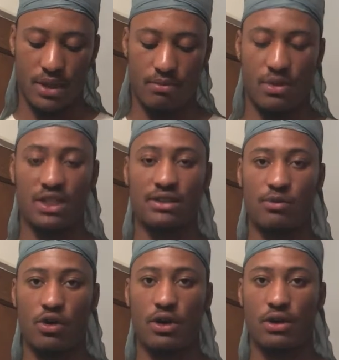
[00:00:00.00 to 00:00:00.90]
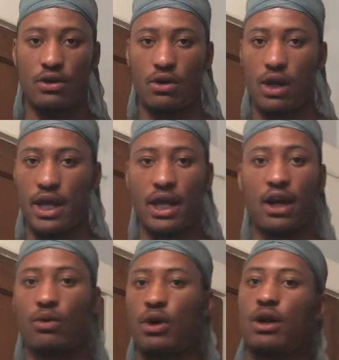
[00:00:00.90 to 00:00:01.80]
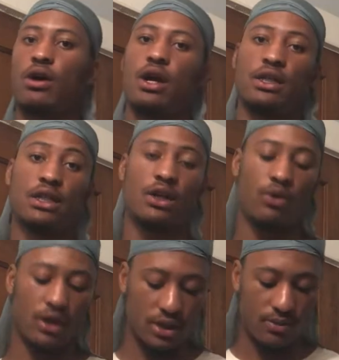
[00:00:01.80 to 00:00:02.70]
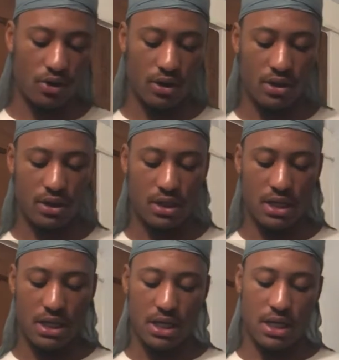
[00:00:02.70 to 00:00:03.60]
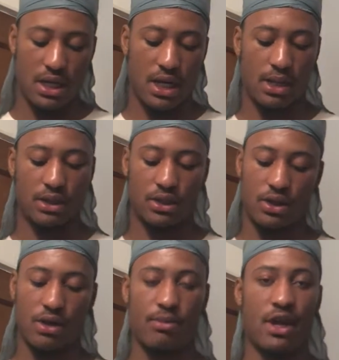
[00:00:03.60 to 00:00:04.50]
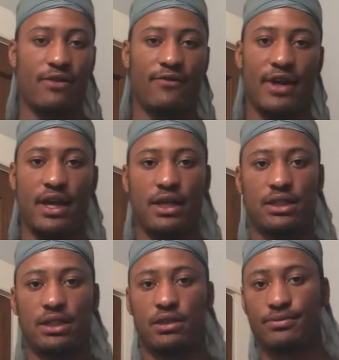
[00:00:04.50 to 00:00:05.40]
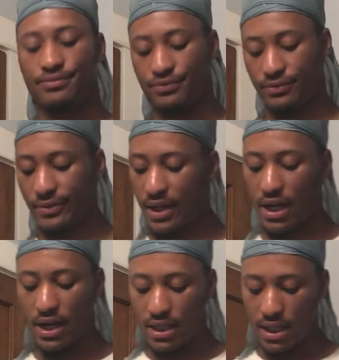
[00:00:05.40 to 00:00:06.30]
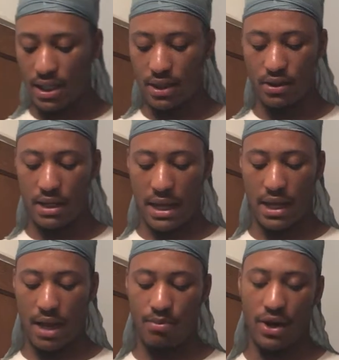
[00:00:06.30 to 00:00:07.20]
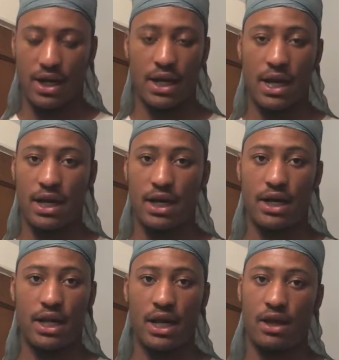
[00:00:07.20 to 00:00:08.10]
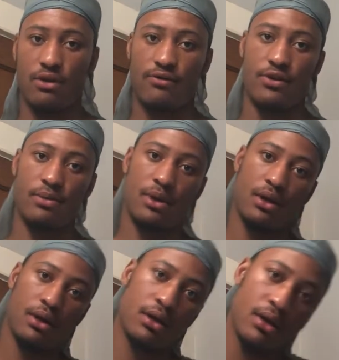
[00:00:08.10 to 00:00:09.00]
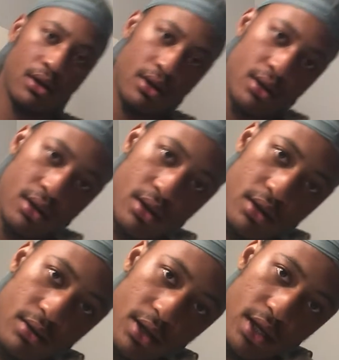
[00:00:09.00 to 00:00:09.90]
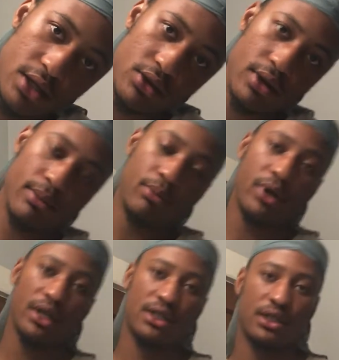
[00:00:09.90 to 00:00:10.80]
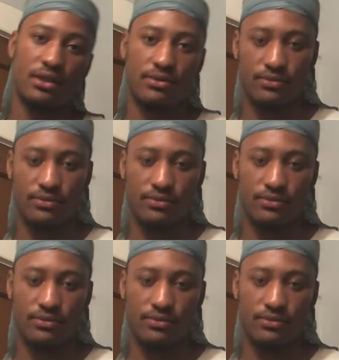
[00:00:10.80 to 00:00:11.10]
be smart, you know? I ain't gotta work hard, I just gotta work smart. And I'm just trying to manifest and everything, you know? Like, I pray to God every day, you feel me? Instagram busting.